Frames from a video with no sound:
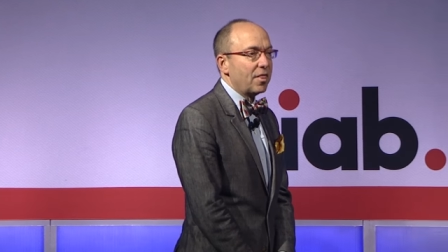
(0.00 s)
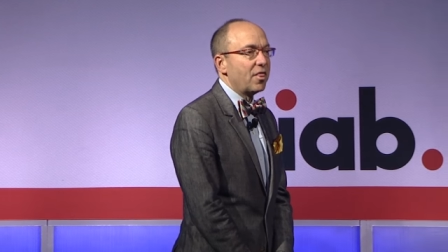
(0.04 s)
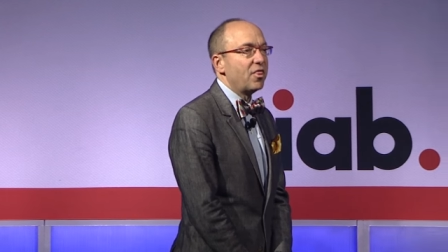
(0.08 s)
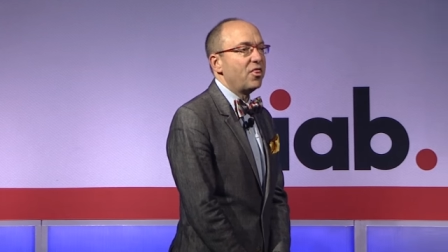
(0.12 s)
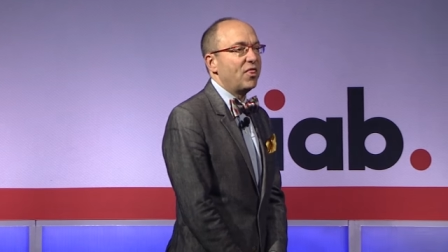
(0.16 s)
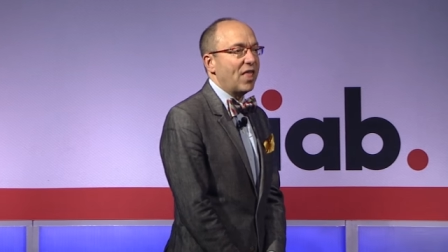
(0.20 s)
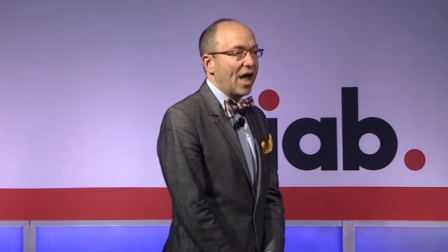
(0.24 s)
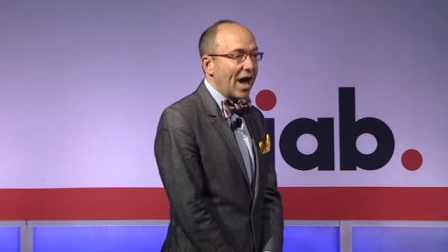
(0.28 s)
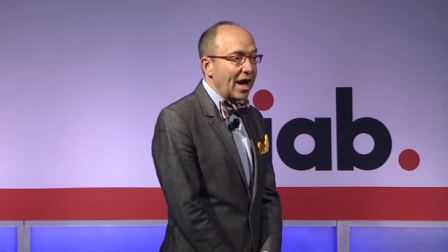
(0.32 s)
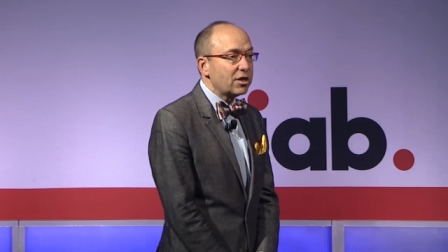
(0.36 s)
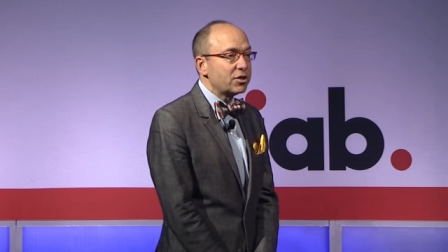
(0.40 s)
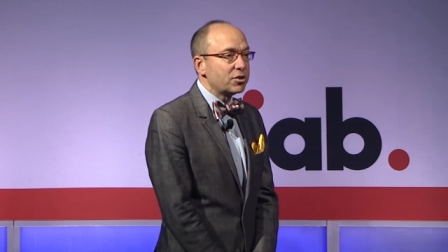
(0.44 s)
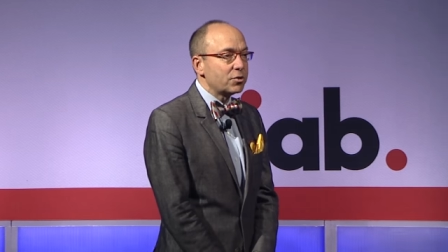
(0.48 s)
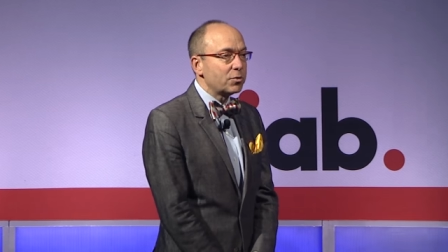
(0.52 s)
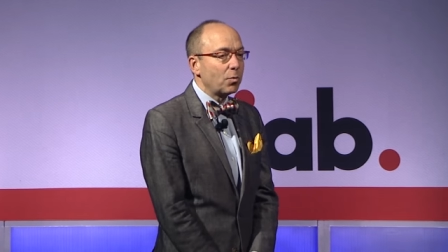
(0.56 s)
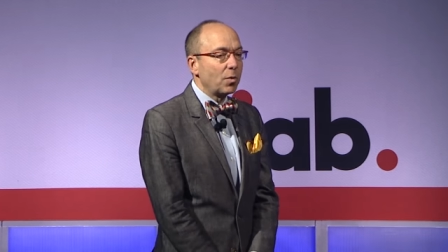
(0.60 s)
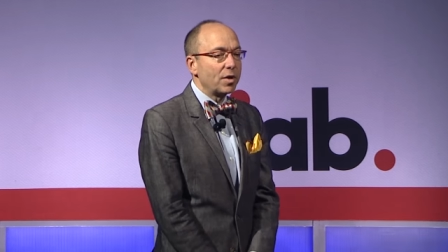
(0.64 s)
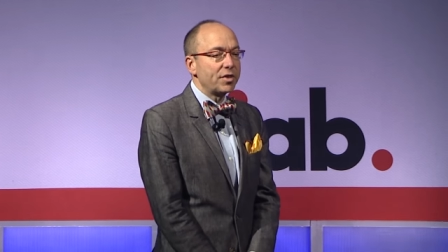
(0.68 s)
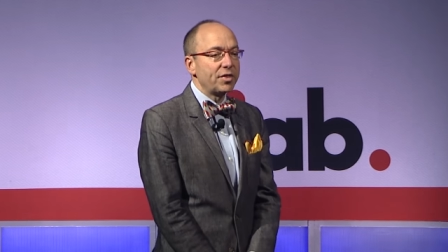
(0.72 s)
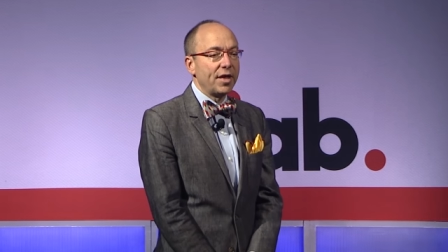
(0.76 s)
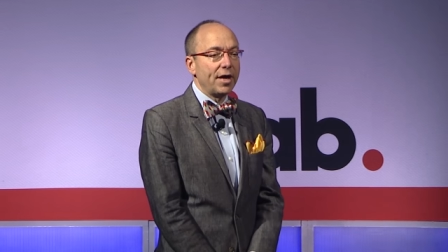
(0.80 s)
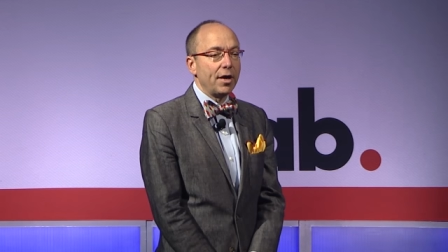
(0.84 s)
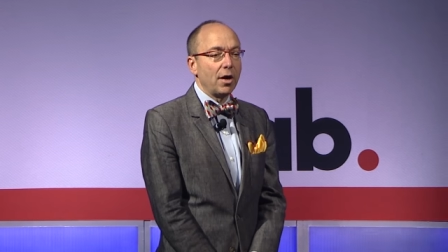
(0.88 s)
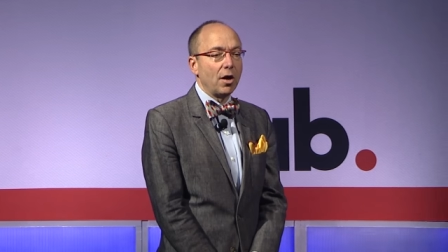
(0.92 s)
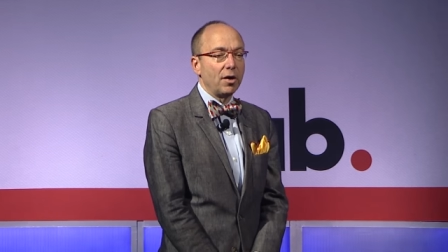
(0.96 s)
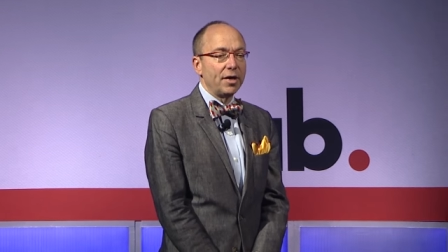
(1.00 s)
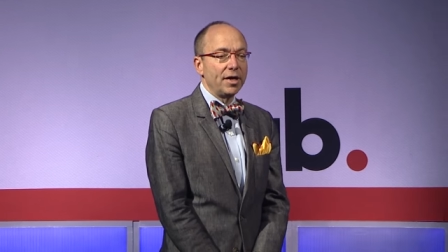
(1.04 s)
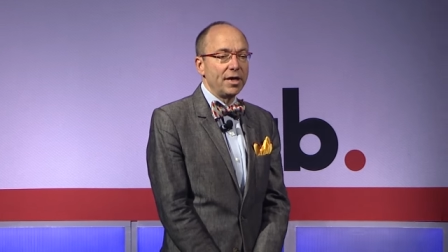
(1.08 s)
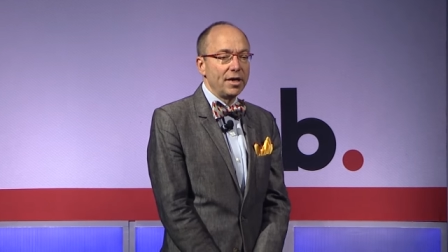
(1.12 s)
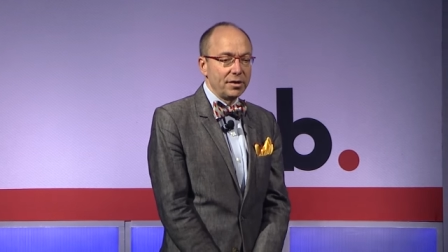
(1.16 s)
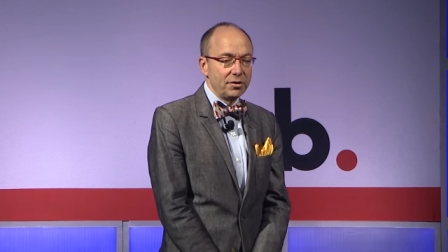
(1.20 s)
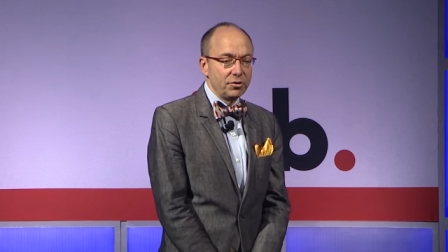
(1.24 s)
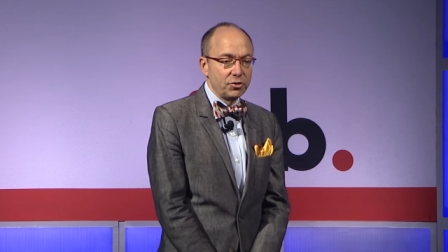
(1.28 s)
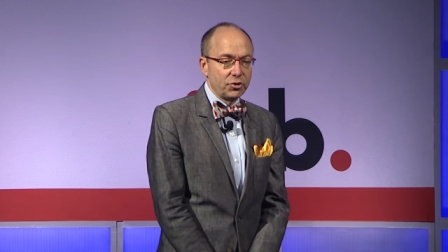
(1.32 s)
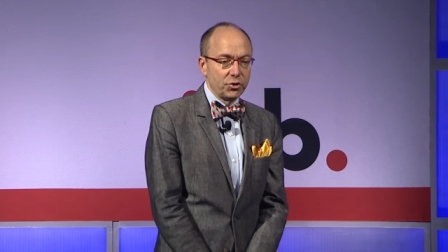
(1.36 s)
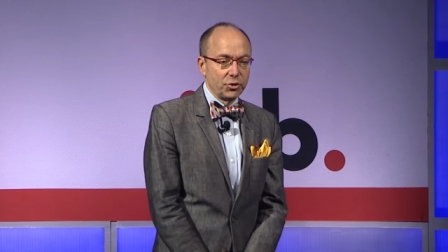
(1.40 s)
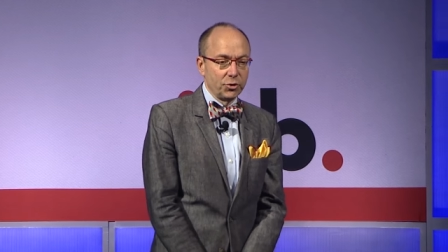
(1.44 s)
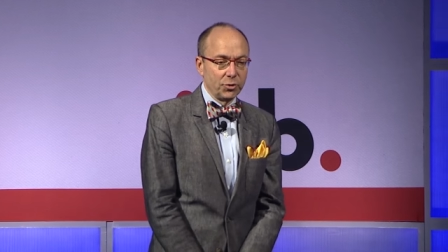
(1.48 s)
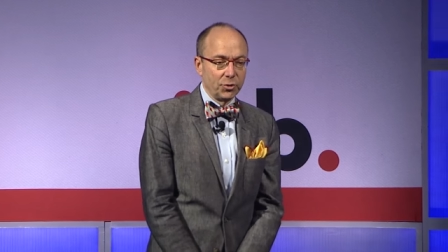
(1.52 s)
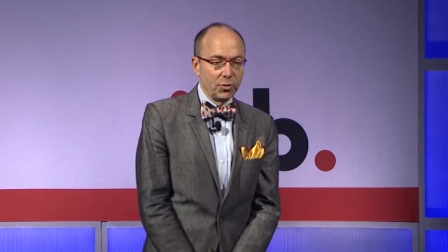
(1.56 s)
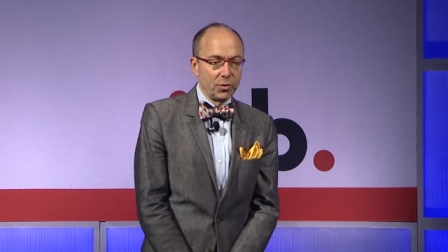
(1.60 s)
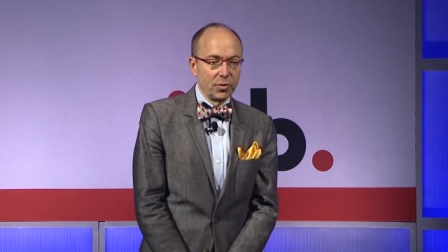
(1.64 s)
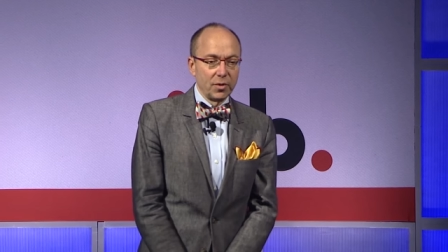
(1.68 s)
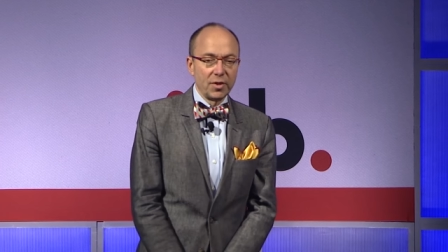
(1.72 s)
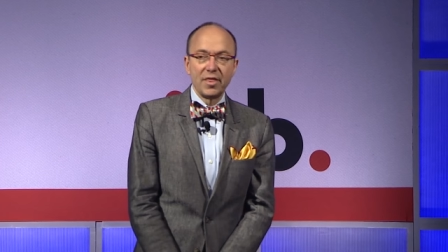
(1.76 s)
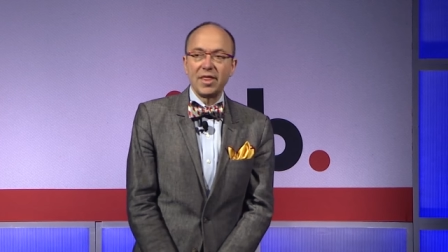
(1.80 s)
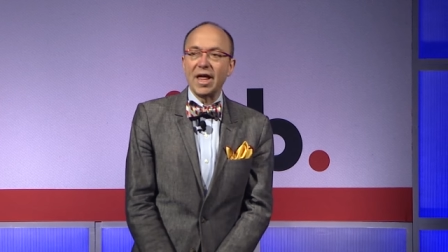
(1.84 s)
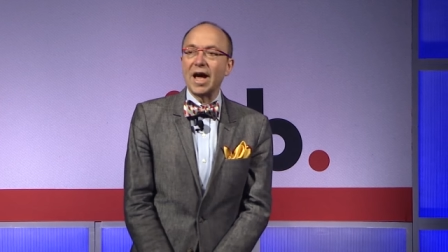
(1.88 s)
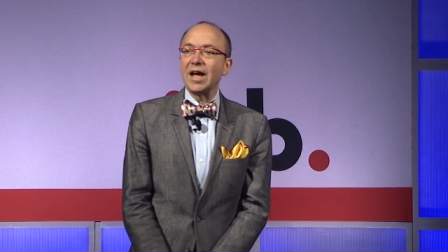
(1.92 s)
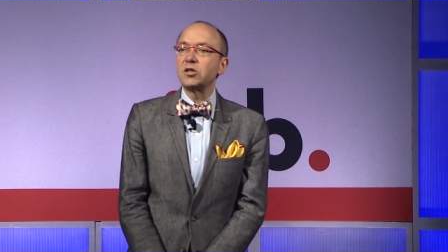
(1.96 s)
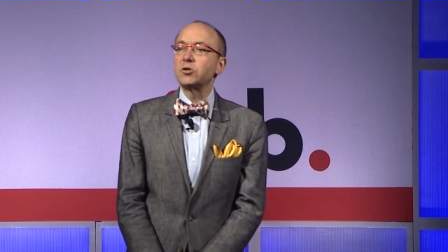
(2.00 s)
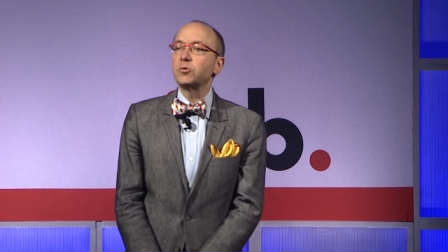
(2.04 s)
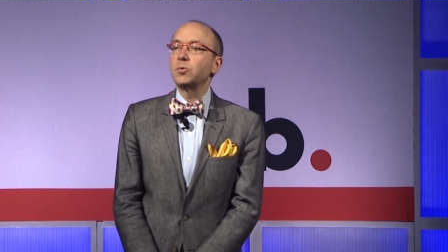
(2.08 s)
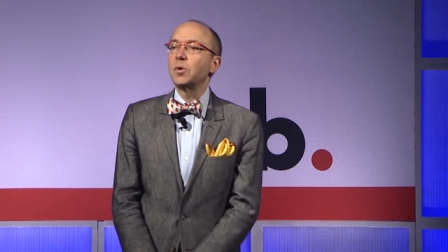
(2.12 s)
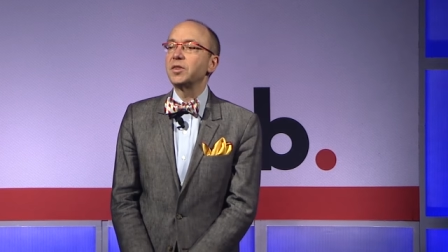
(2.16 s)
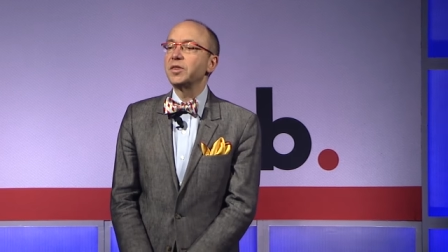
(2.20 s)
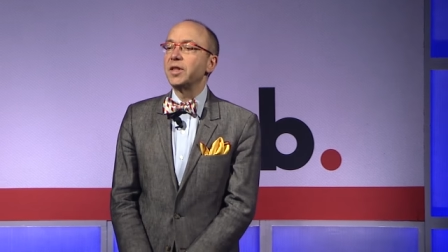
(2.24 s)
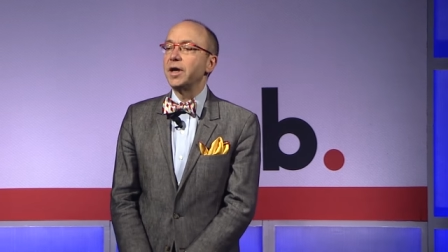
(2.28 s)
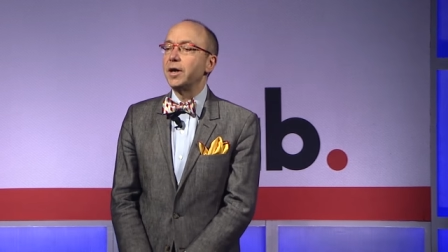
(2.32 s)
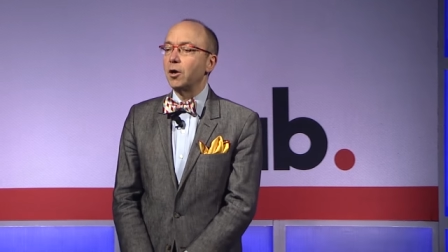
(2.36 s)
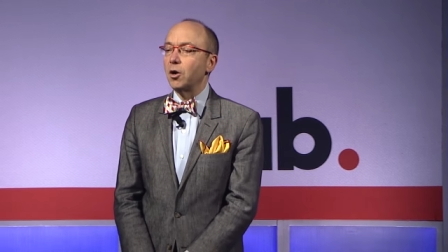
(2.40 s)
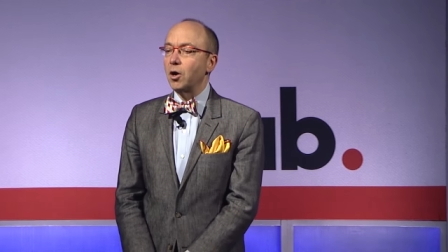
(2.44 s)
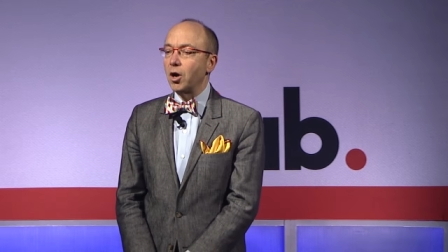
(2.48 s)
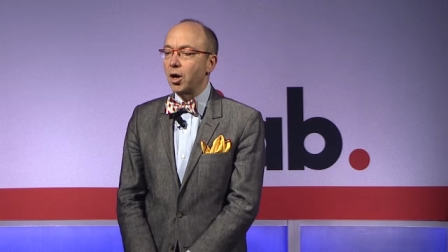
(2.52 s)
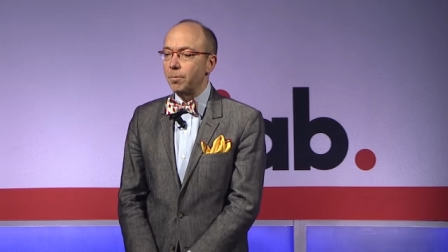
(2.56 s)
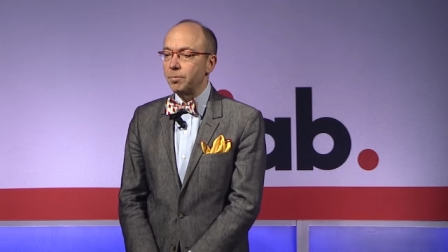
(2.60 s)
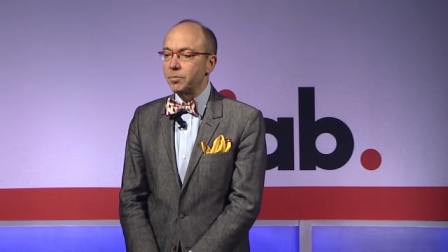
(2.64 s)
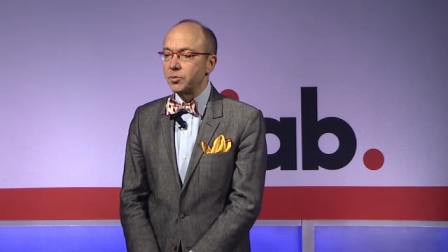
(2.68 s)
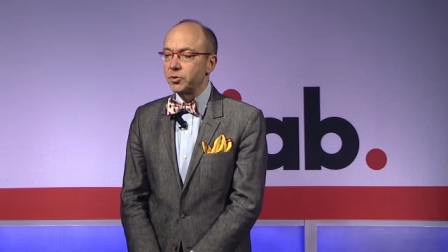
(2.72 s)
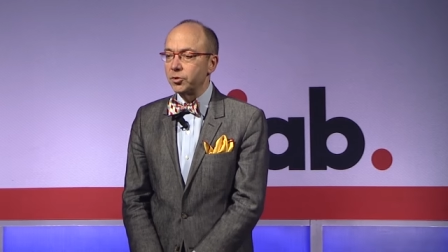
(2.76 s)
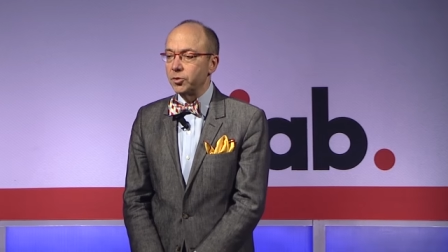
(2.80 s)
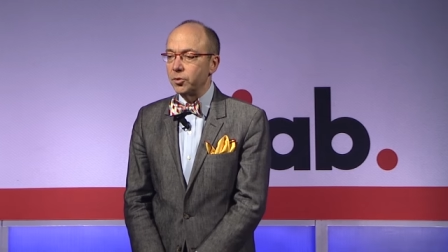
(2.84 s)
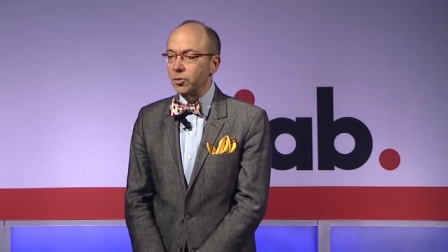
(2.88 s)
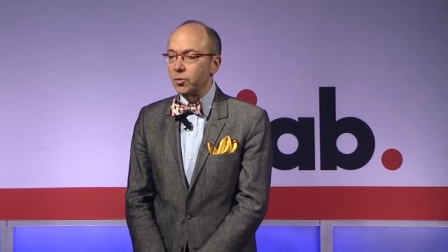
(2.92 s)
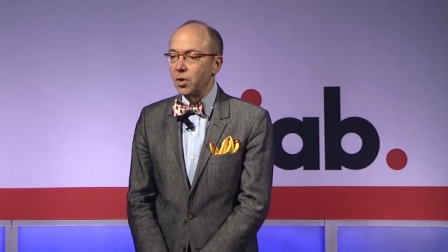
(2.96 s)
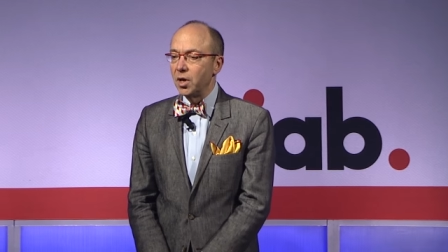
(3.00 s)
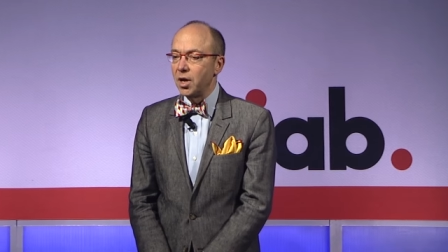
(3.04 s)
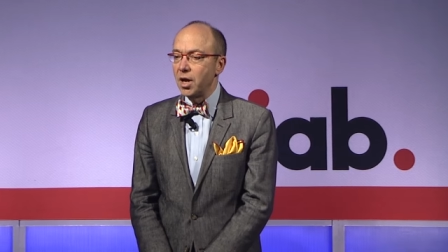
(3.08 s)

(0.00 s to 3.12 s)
That's what they are into. That's what they are up to.